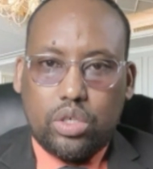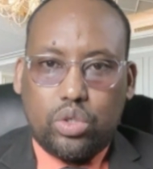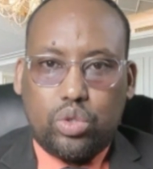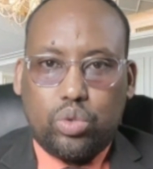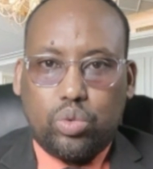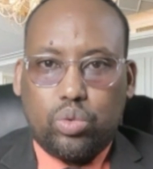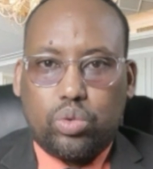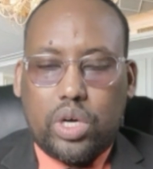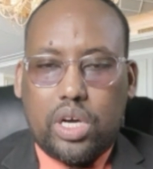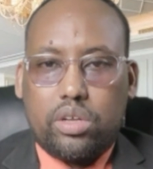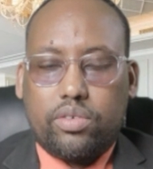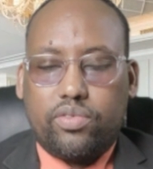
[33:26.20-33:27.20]
to
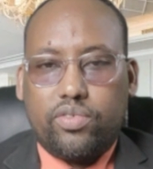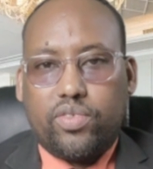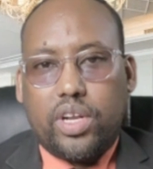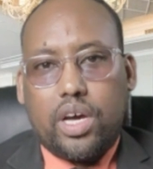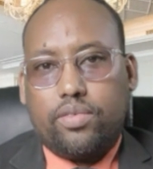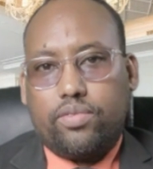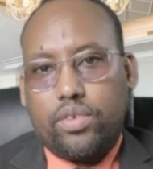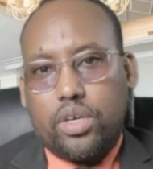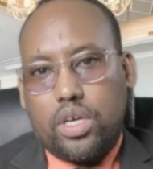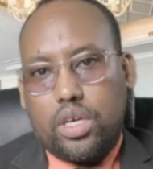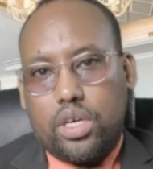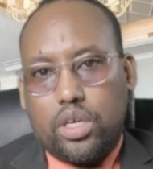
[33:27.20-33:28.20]
kind of even have
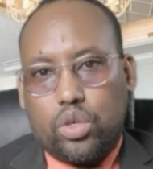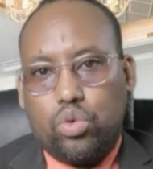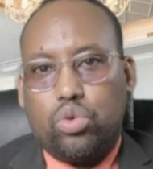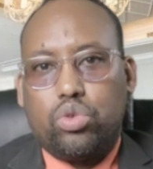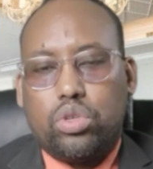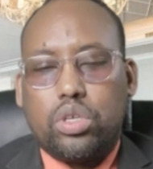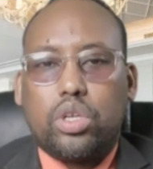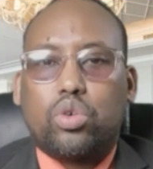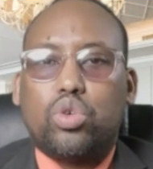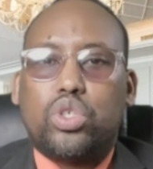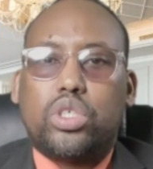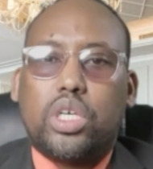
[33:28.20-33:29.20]
a good
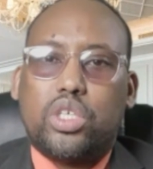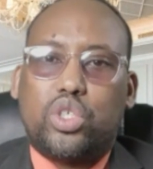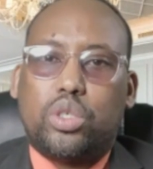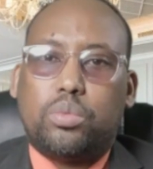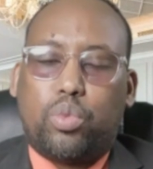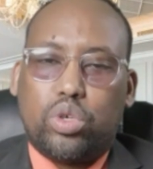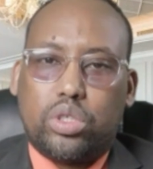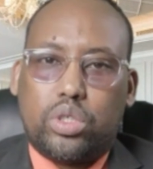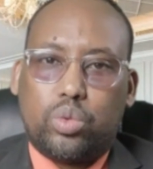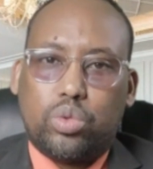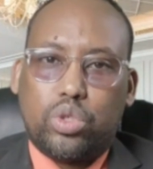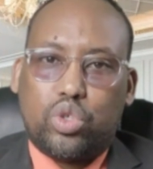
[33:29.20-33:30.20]
negotiation
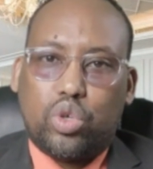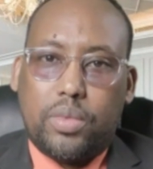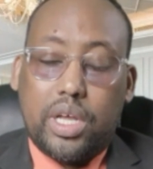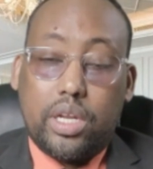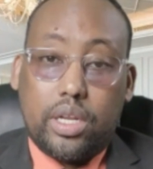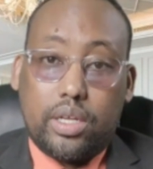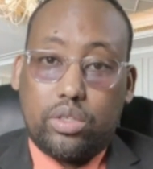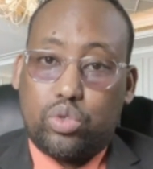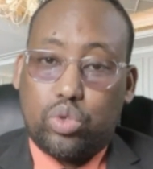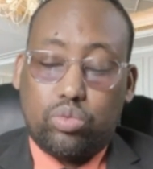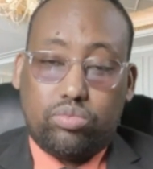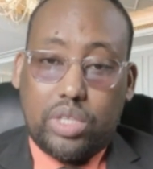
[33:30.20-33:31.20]
points with Somaliland.
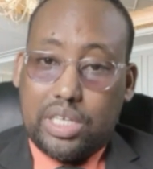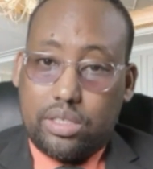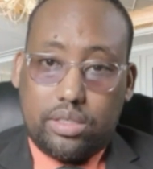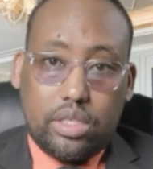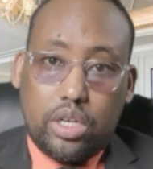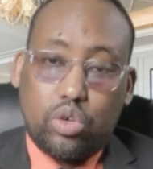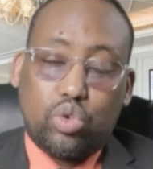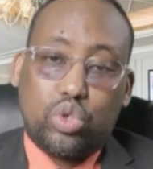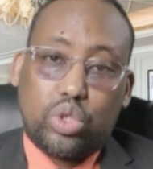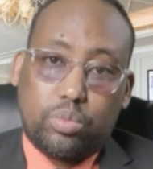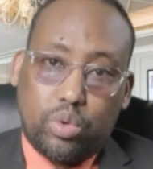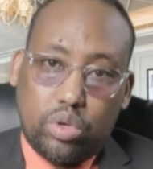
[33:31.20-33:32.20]
So that's
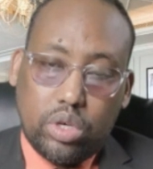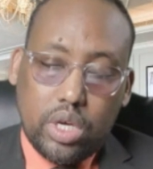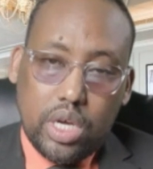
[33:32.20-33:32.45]
non-negotiable.